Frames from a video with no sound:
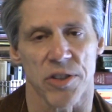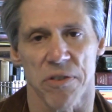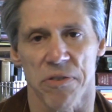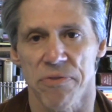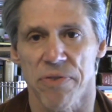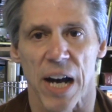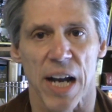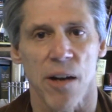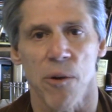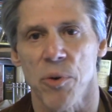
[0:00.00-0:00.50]

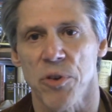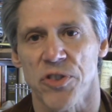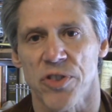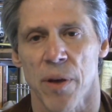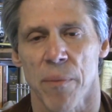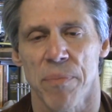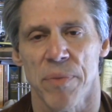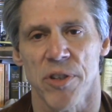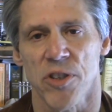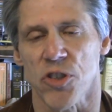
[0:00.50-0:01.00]
fight with
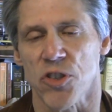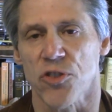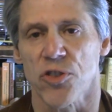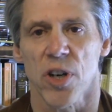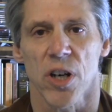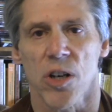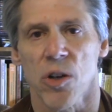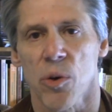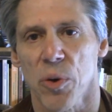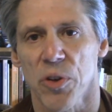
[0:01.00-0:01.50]
something, to
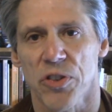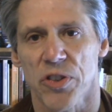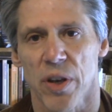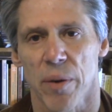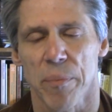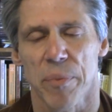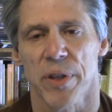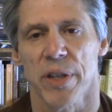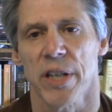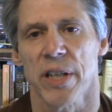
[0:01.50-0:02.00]
struggle with
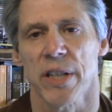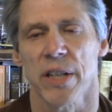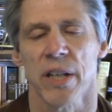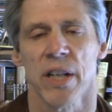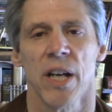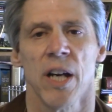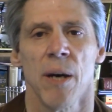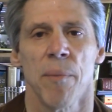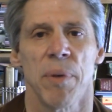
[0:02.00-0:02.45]
something,